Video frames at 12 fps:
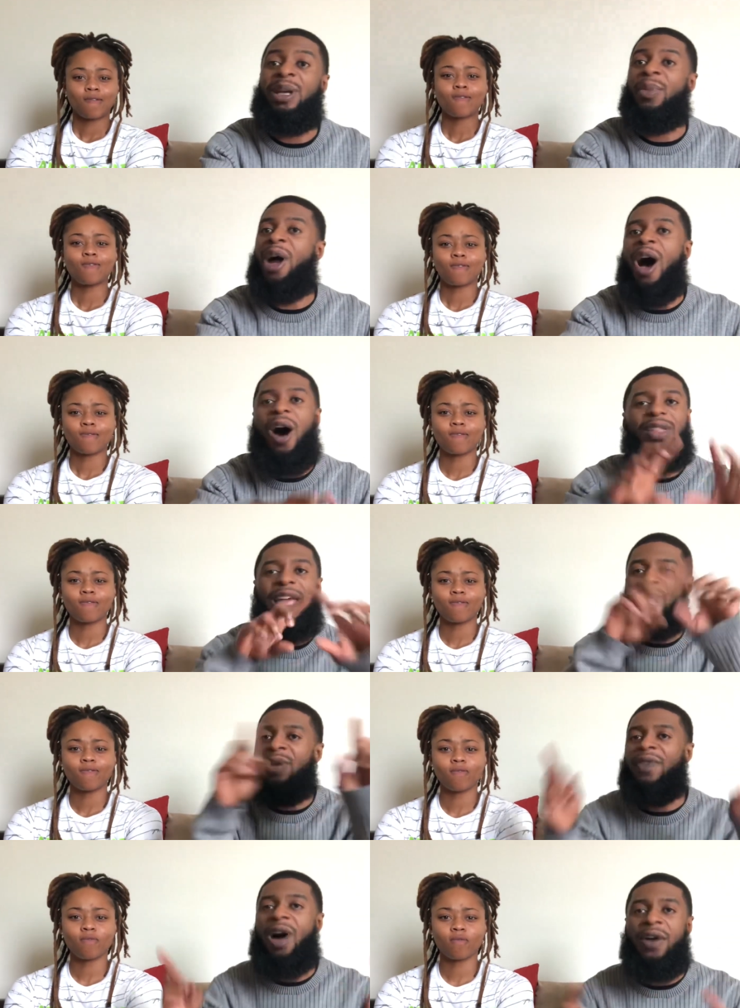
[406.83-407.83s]
Speaker 1: But all that
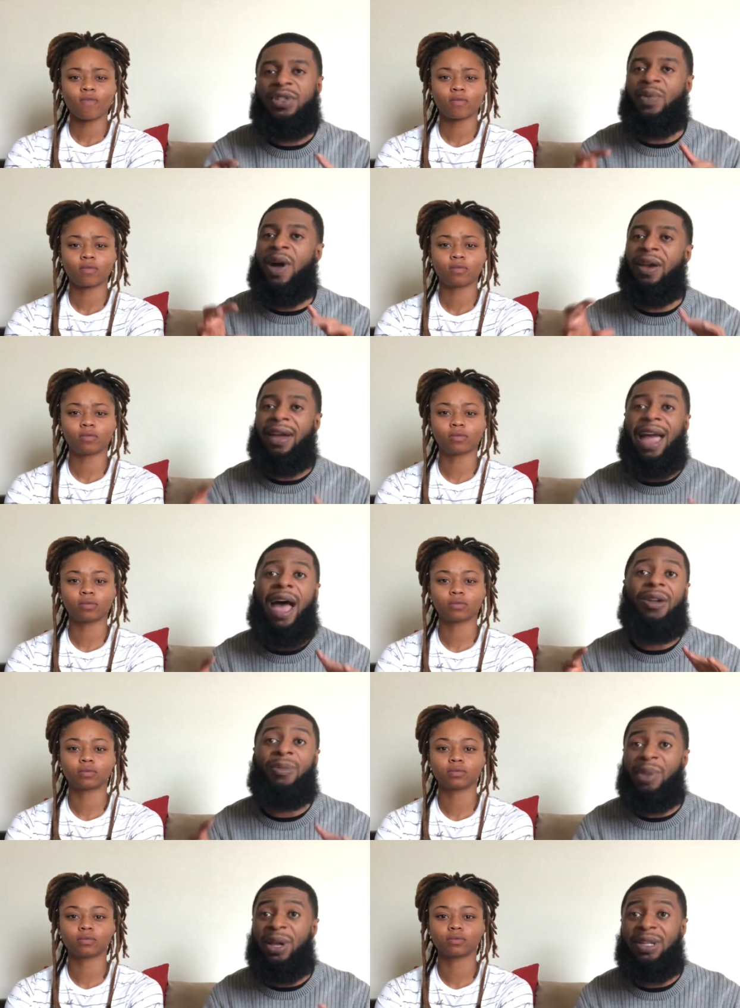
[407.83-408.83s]
revolves around
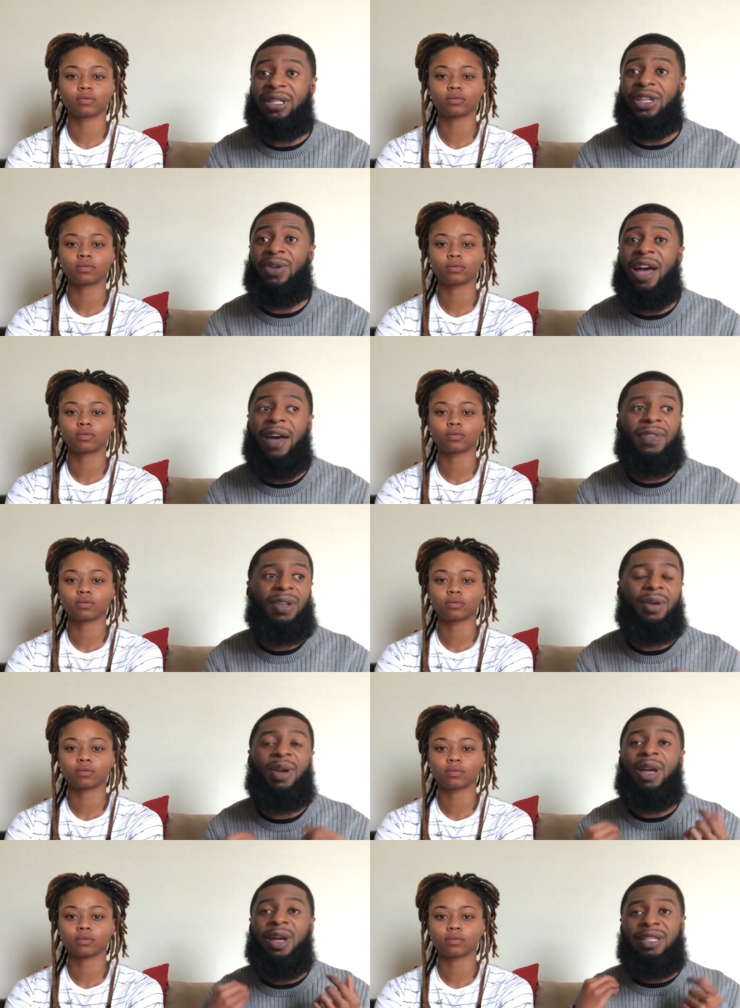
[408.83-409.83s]
accountability. You have to
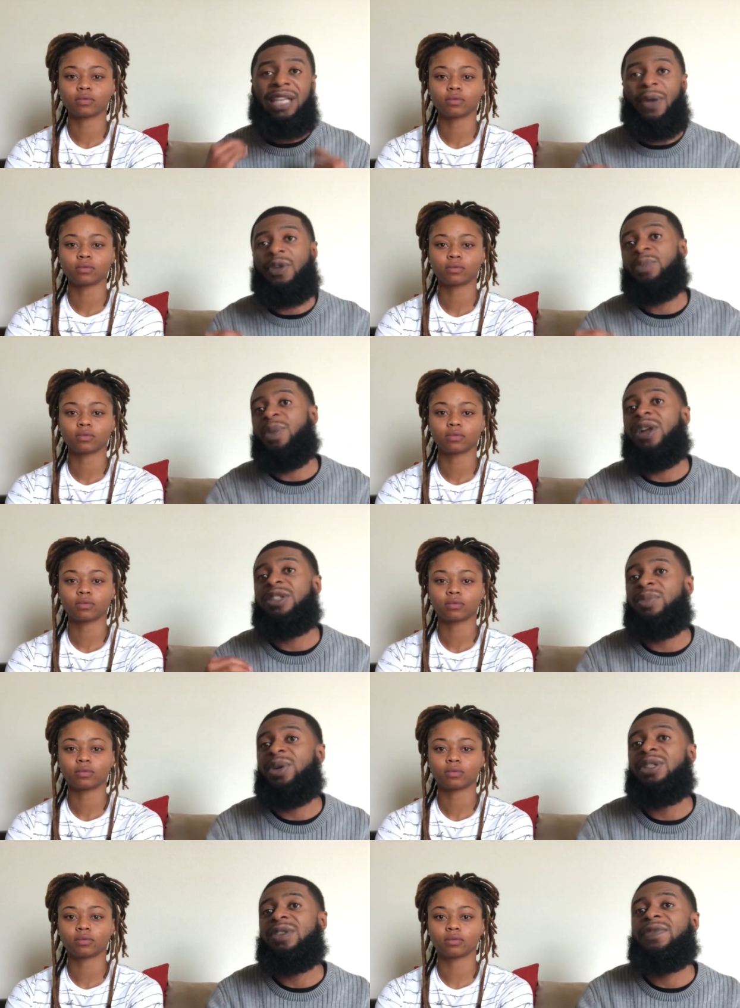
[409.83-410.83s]
take
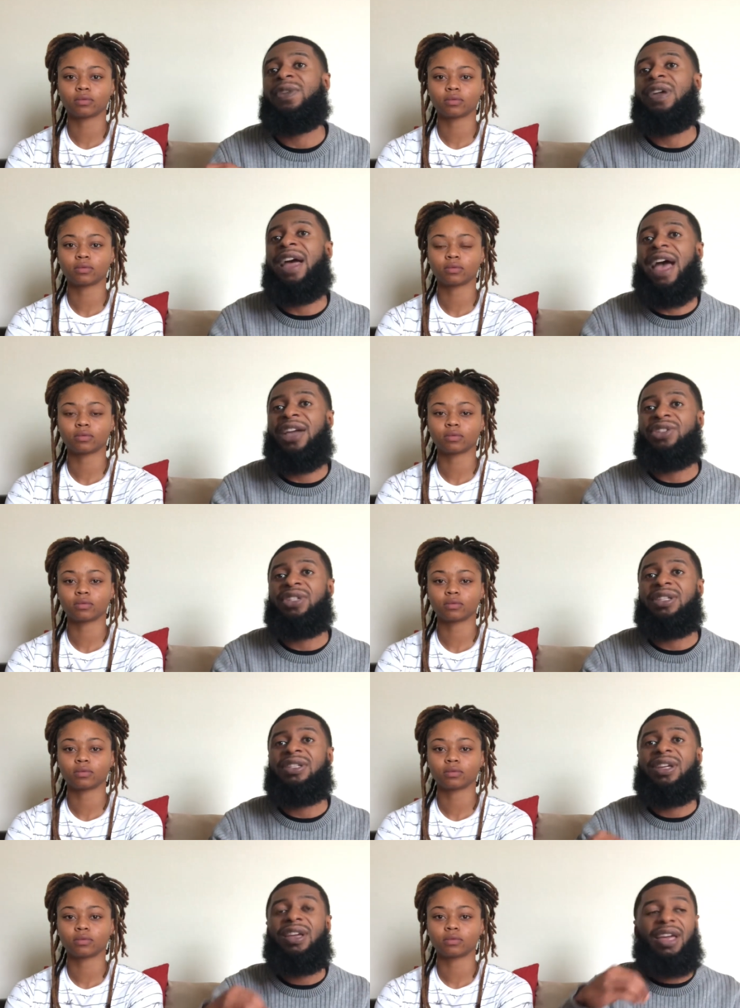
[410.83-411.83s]
responsibility for your
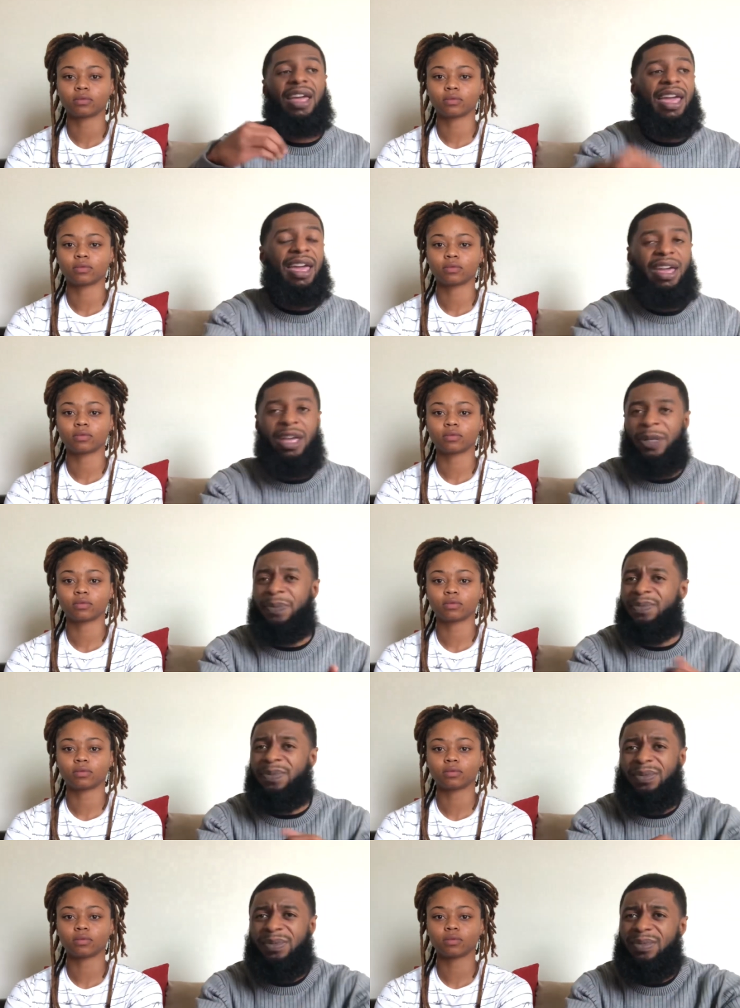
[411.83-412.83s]
actions, and
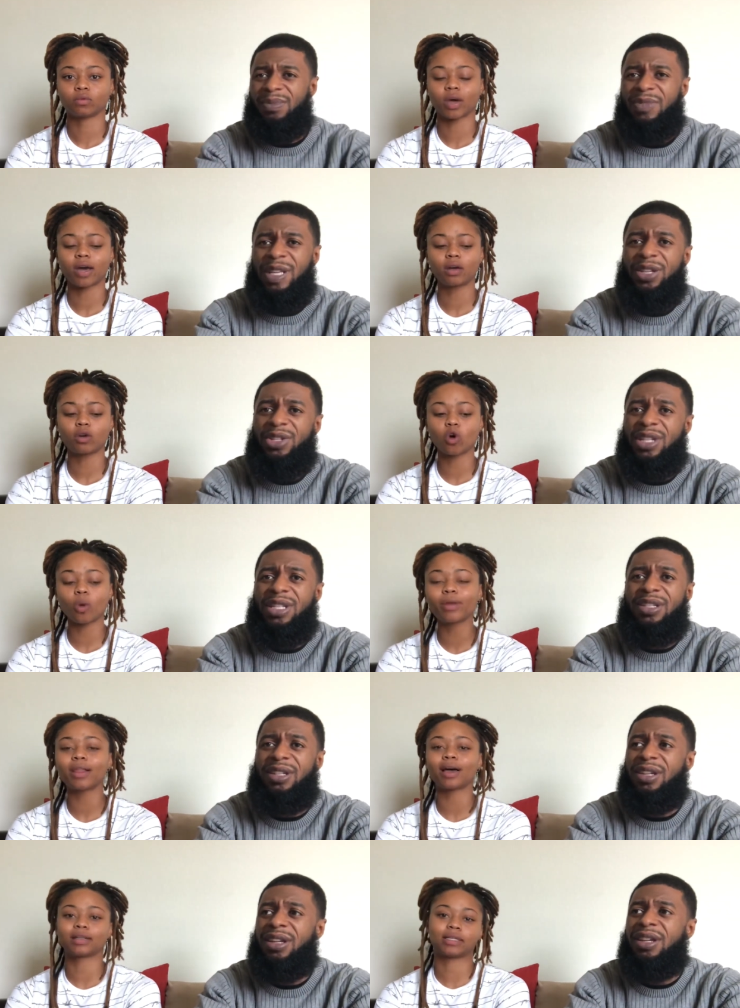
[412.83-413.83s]
Speaker 2: you gotta just
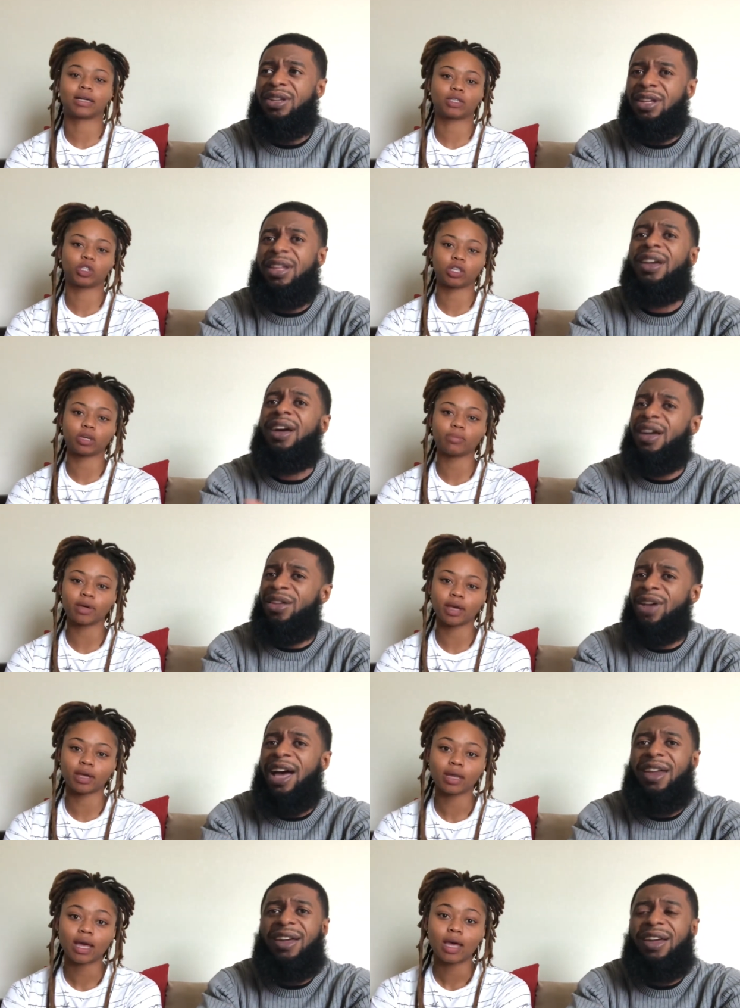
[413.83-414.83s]
normalize that shit. Yeah, man. You
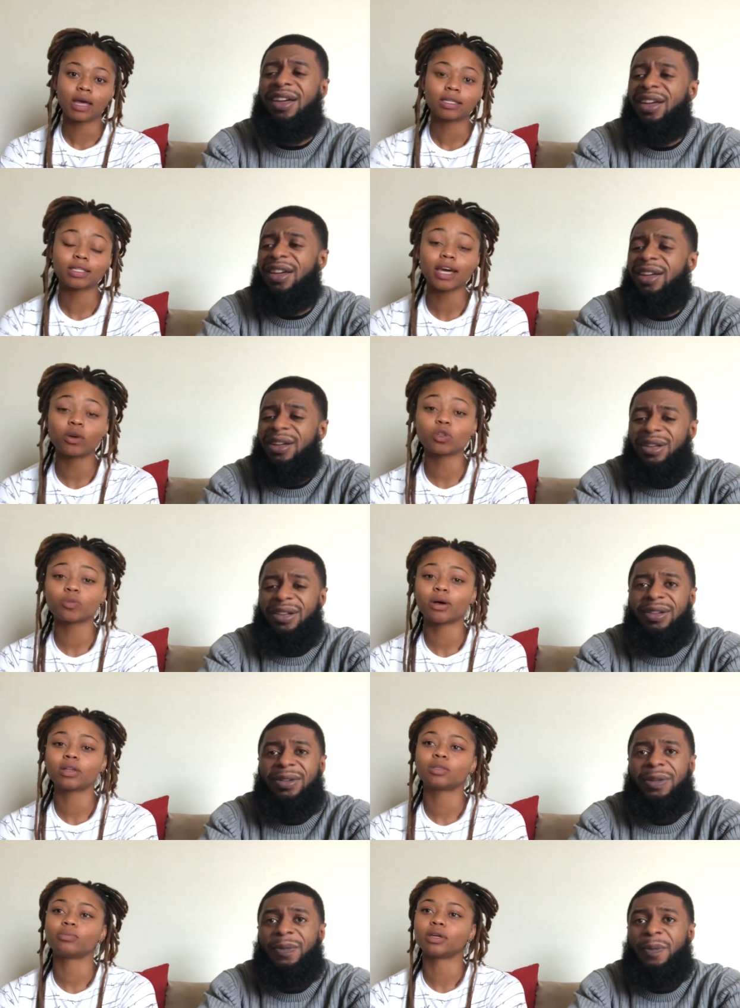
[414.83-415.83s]
gotta take
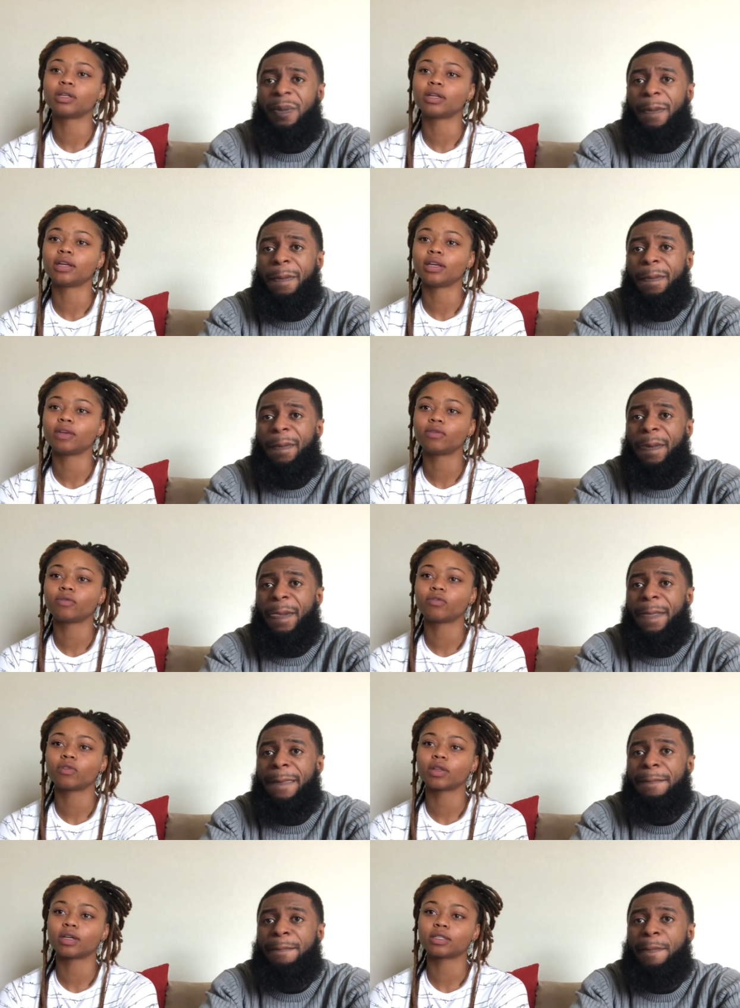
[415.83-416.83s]
responsibility
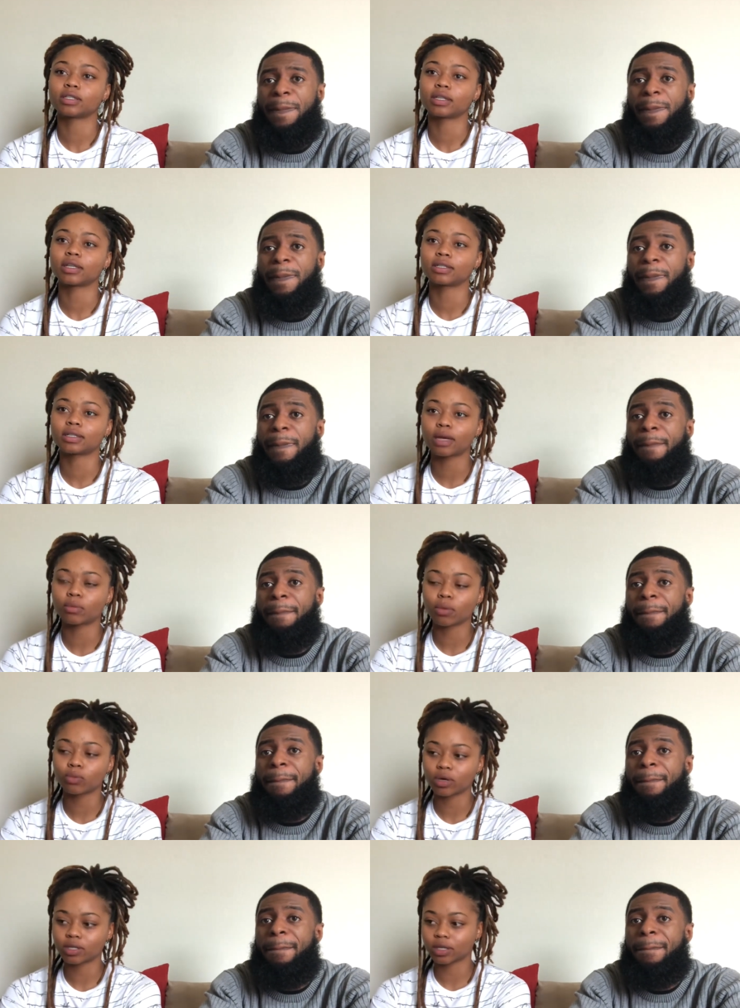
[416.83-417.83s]
for, like, just just like my
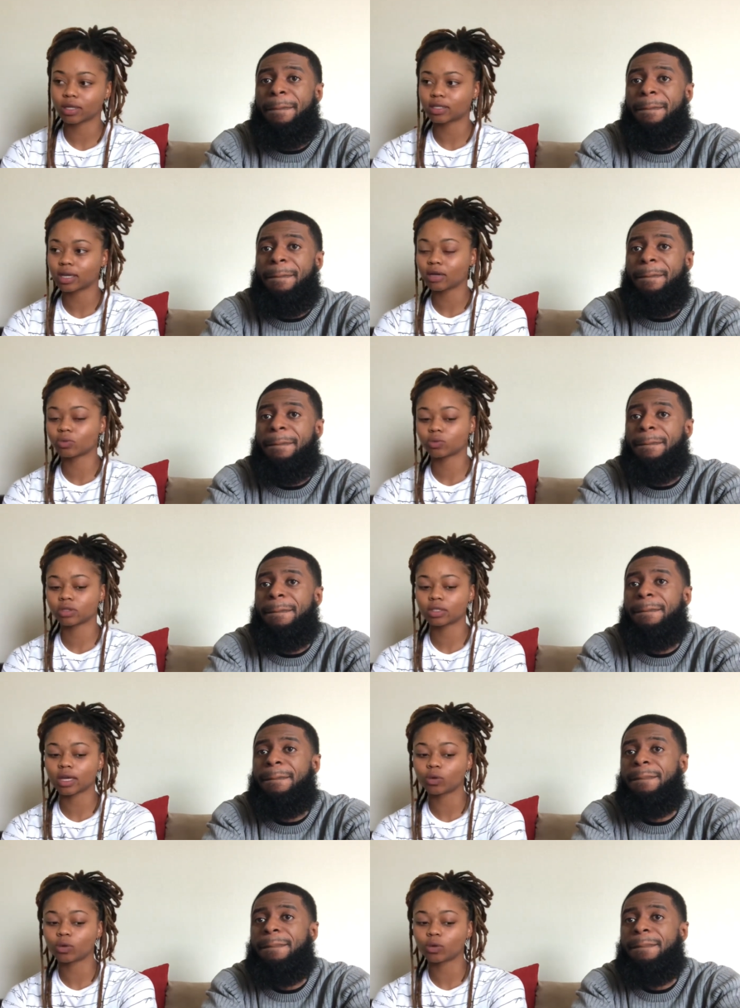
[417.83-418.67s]
boy said, take a, take